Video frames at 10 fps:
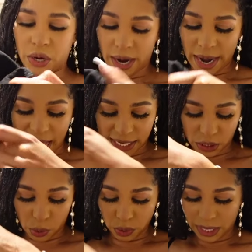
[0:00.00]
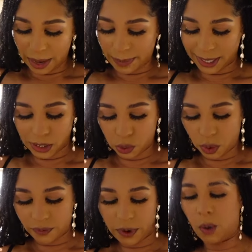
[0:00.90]
gray. I sold it at my
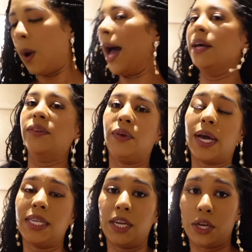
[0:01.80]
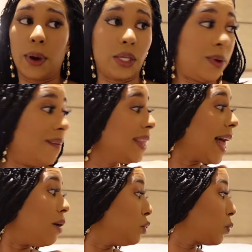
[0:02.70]
store for a while. If you guys didn't know, I do have a
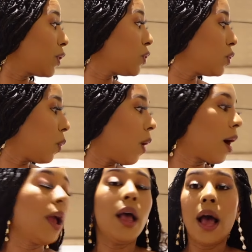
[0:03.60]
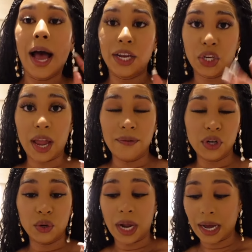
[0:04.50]
loungewear store,
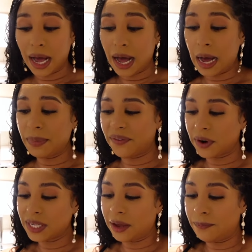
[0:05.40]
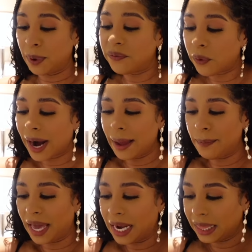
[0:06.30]
ajayofficial.com. But first, before I
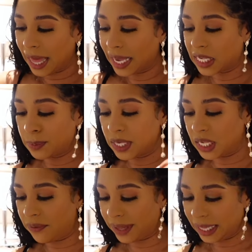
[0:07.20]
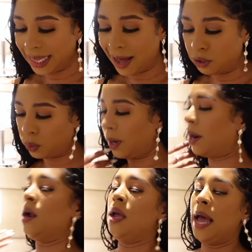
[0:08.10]
made it like specifically
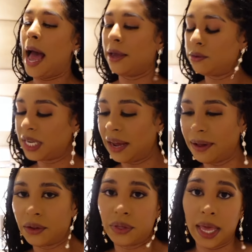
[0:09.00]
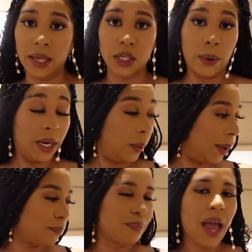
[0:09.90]
loungewear, I used to have other things. So anyway,